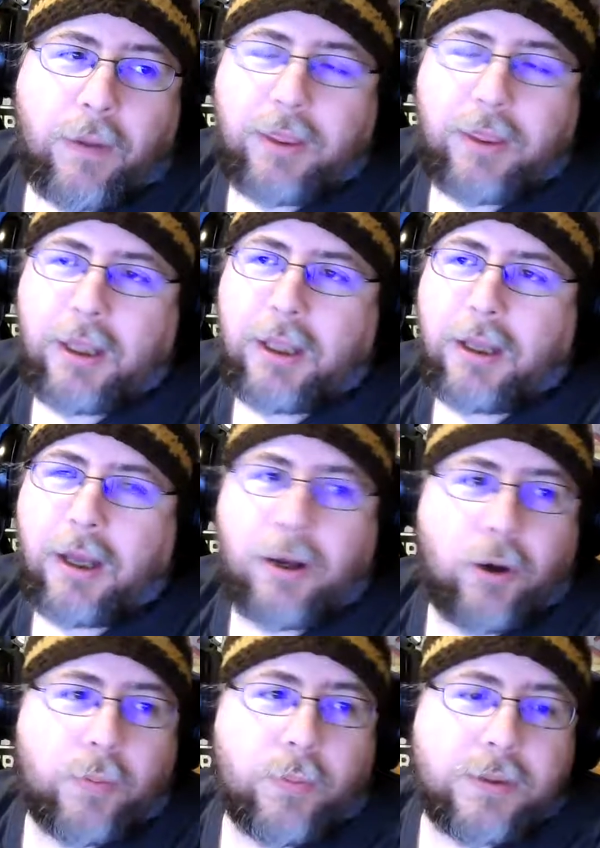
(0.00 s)
I think it kind of
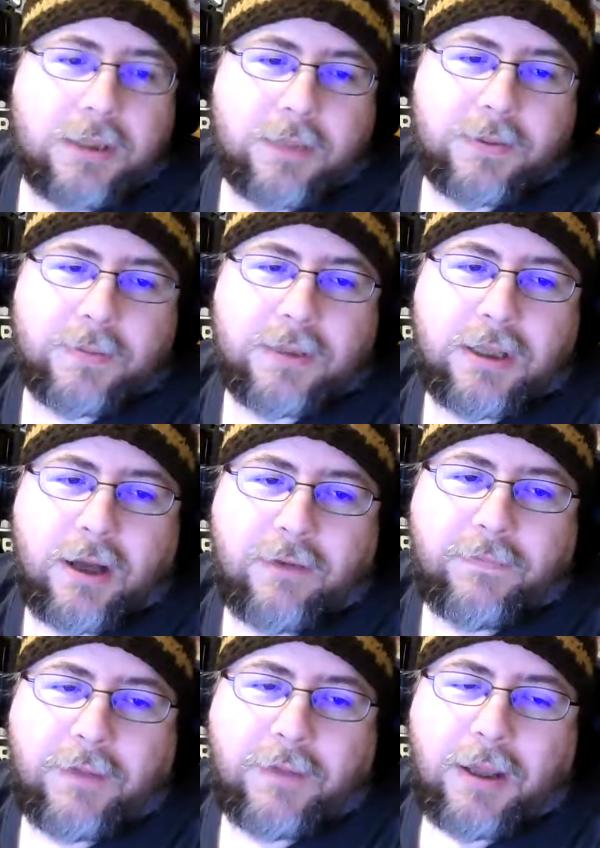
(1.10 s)
opens up some stuff.
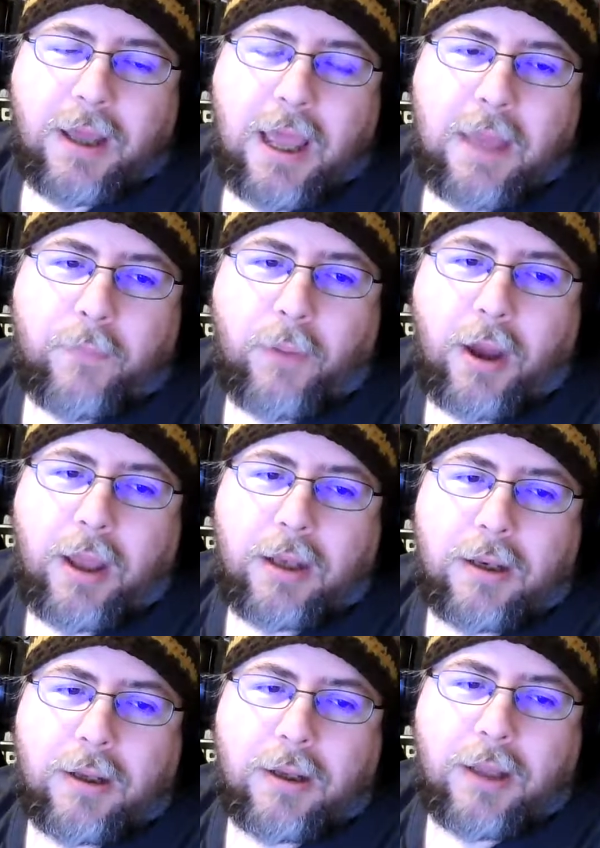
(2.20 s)
But
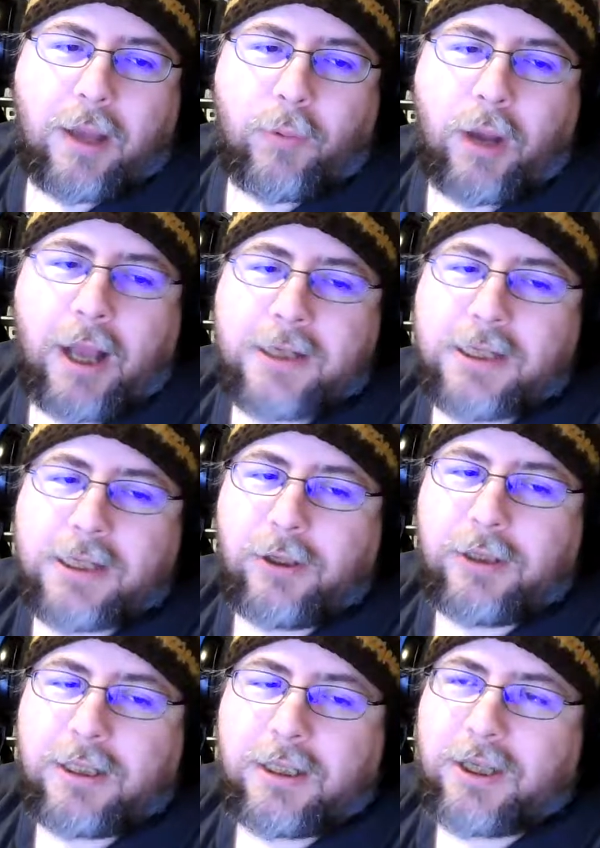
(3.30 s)
I just looked
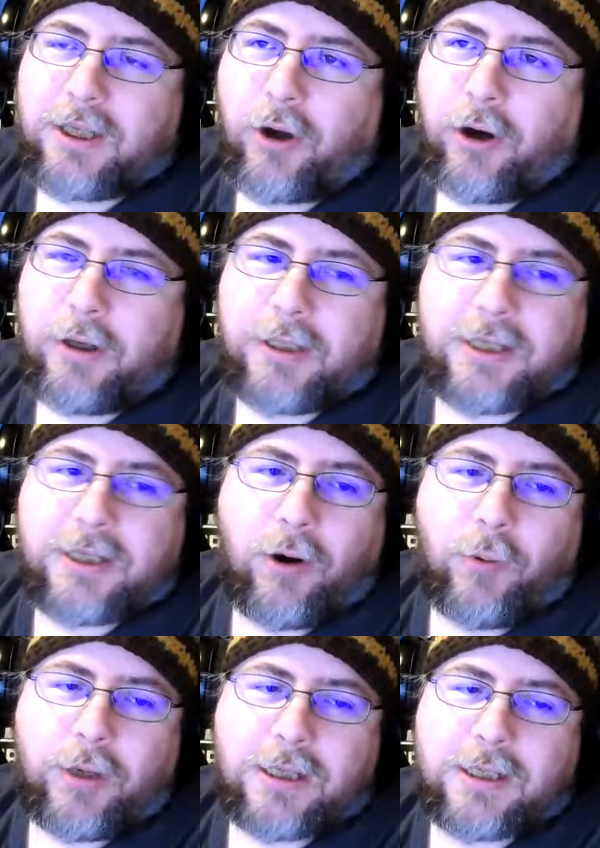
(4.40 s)
at this art. This
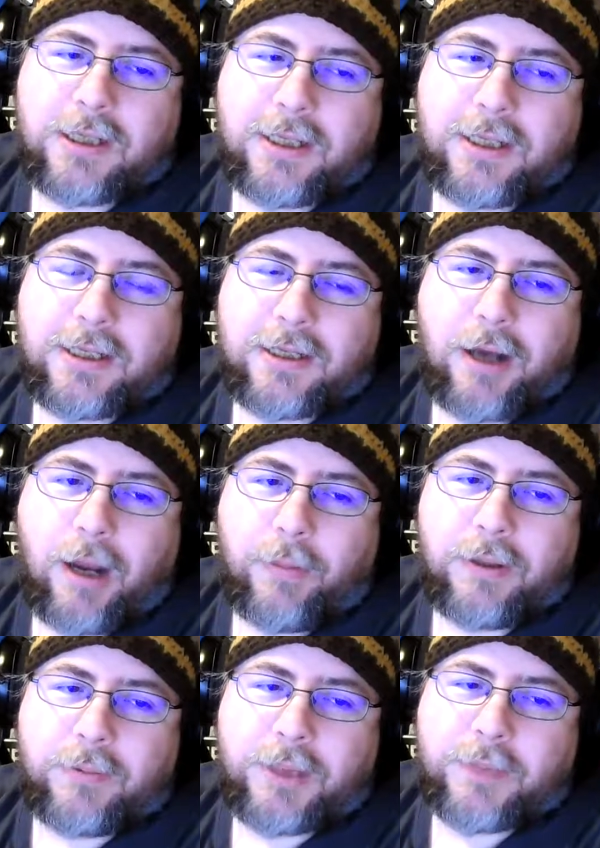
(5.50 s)
artwork is like this
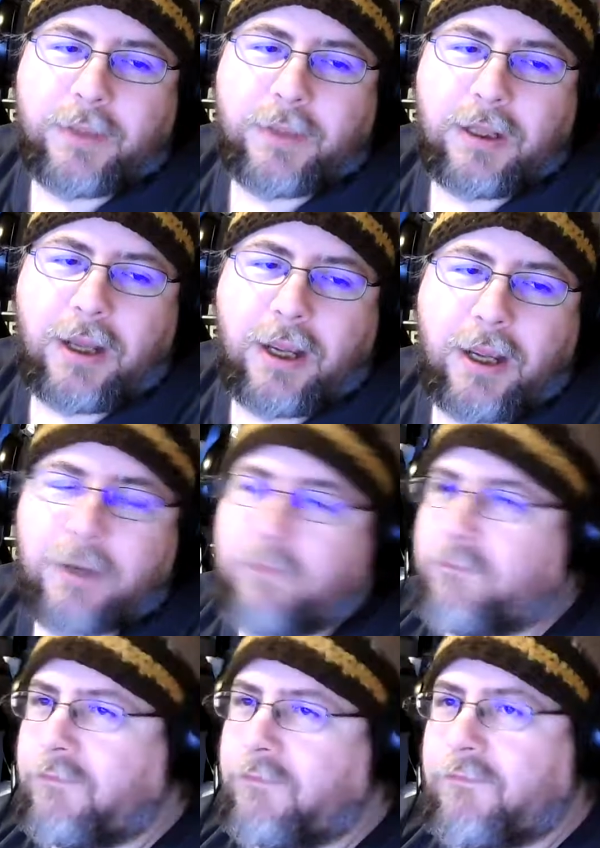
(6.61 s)
goblin just be like,
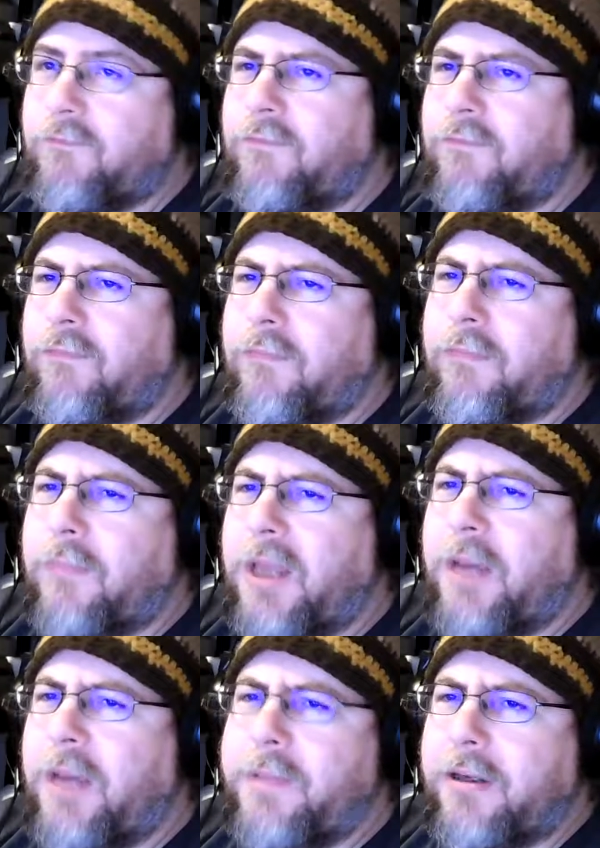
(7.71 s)
yeah,
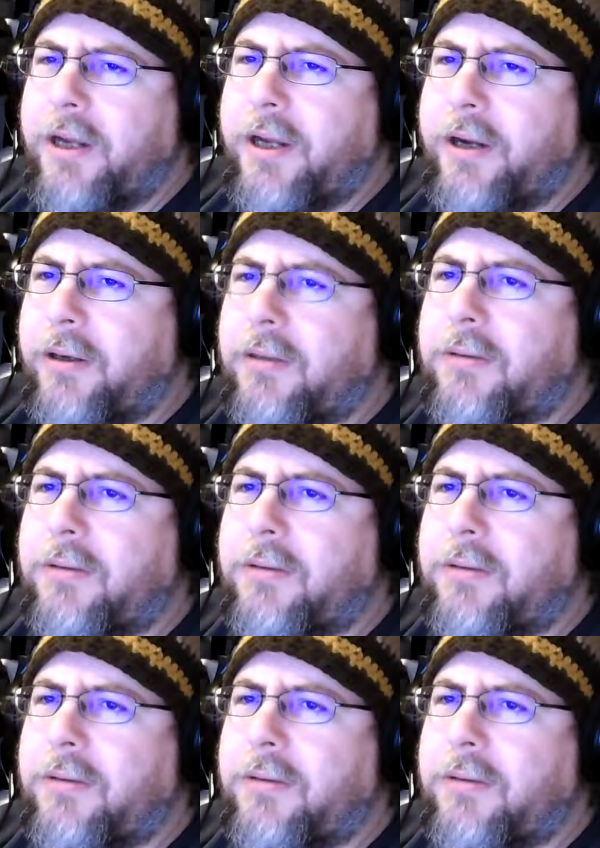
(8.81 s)
I'm still here.